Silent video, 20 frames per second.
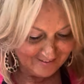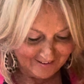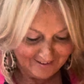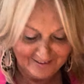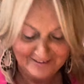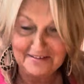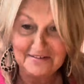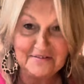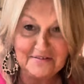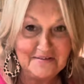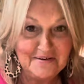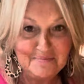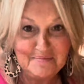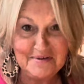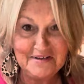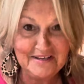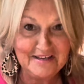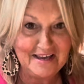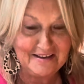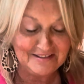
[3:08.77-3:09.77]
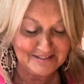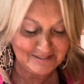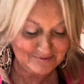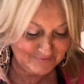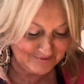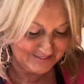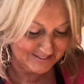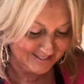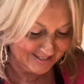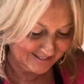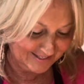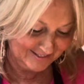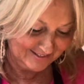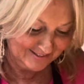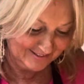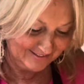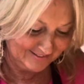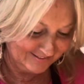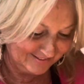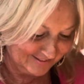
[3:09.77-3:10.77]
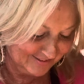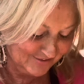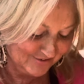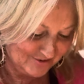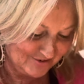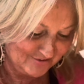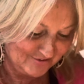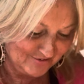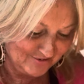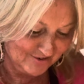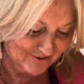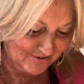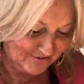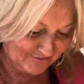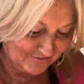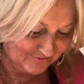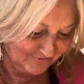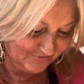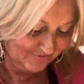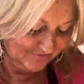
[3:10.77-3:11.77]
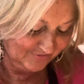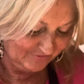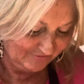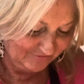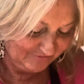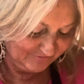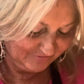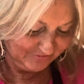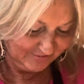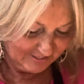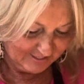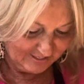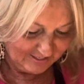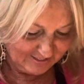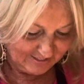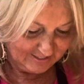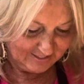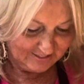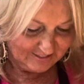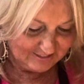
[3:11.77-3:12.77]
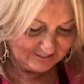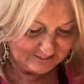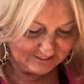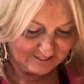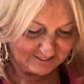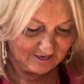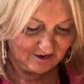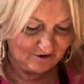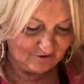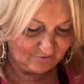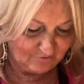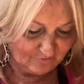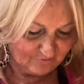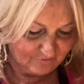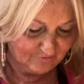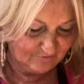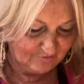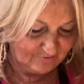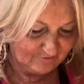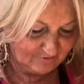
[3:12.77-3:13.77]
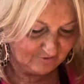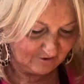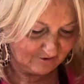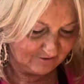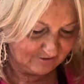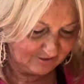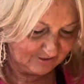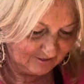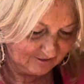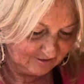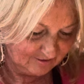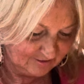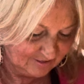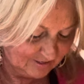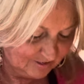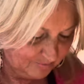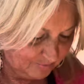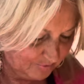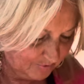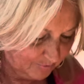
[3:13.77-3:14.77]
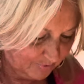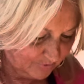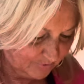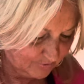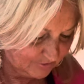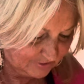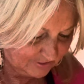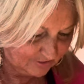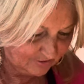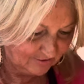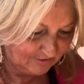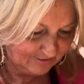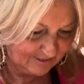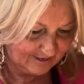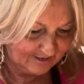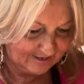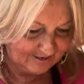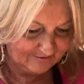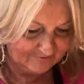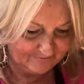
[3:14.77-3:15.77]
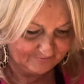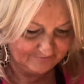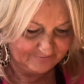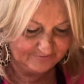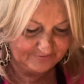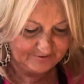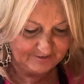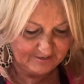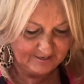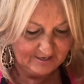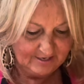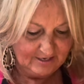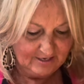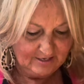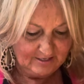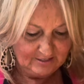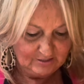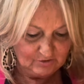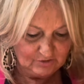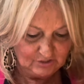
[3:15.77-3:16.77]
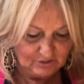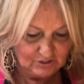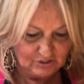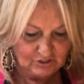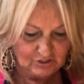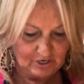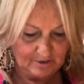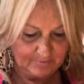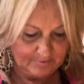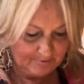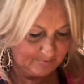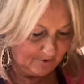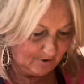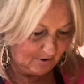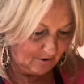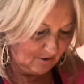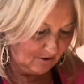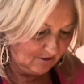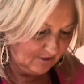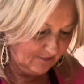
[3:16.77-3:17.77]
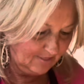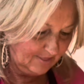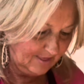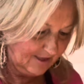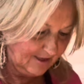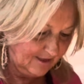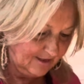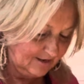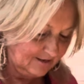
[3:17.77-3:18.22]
I don't want to be a couch potato. No, no, no. So I'll, uh, I'll keep you posted on that. So I just chopped up all that